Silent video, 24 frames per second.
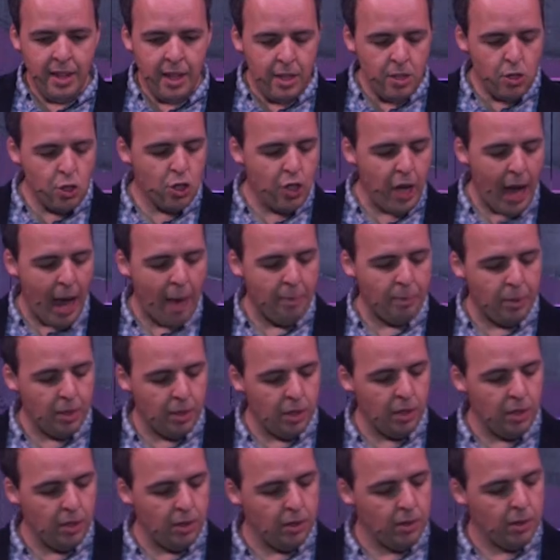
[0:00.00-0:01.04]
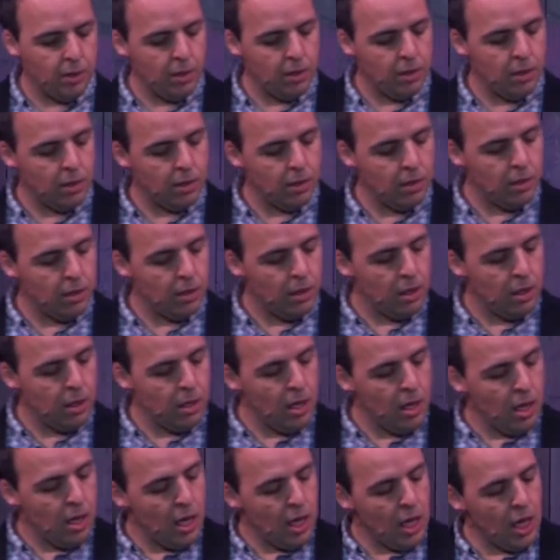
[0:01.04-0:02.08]
this chapter,
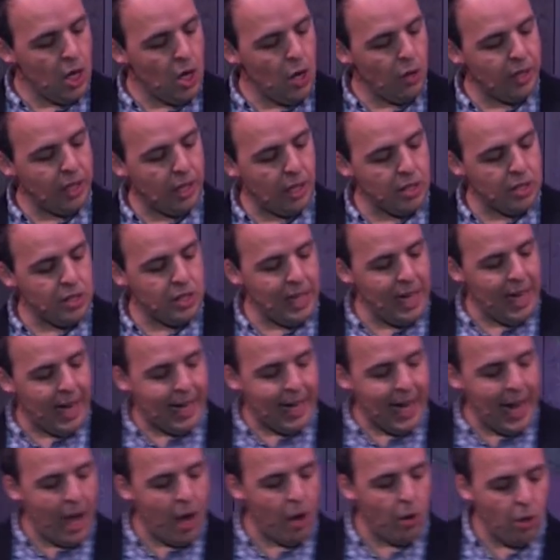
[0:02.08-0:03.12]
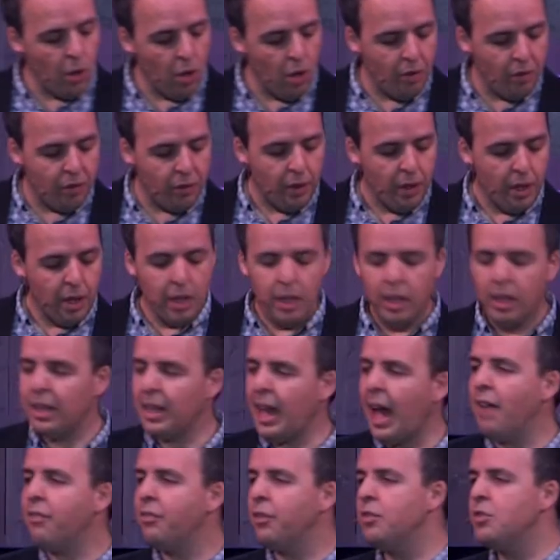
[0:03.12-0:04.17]
you know, there's the account of
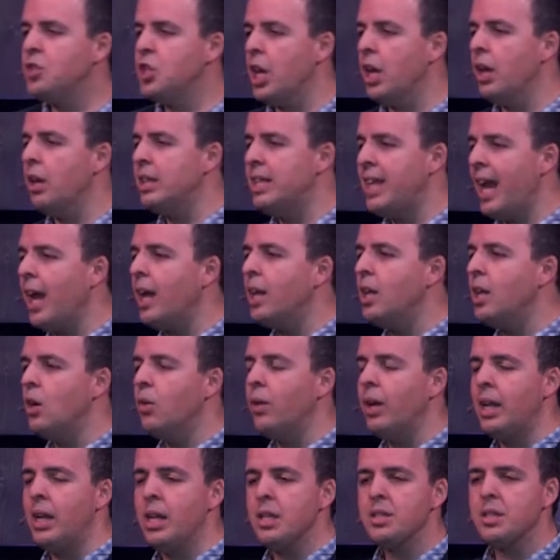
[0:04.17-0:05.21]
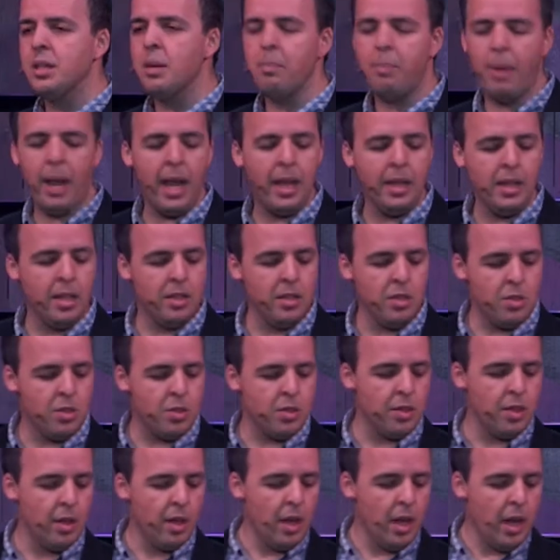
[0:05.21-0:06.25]
life of Daniel and his
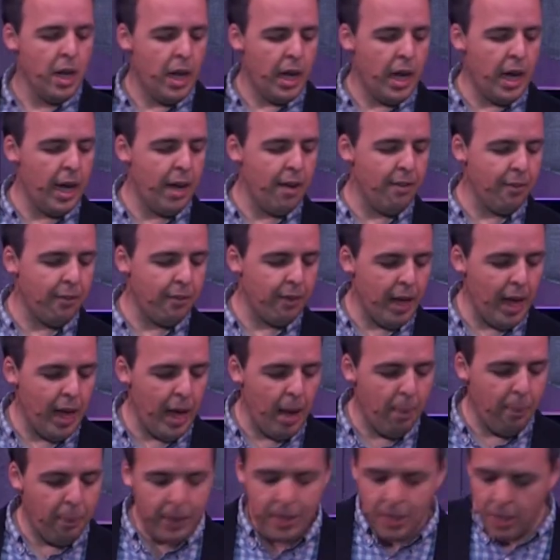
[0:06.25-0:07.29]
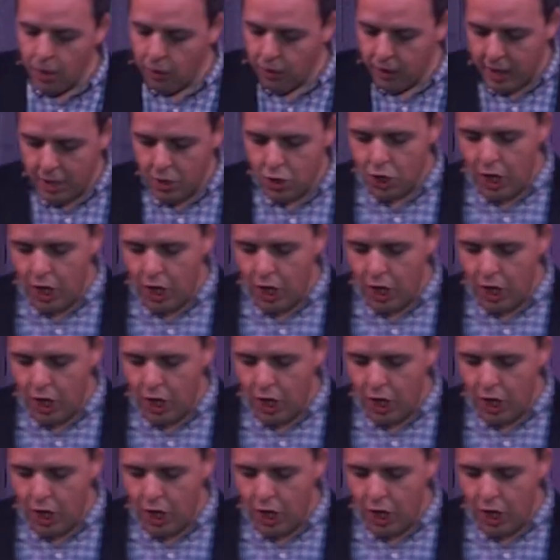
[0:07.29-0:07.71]
companions up until this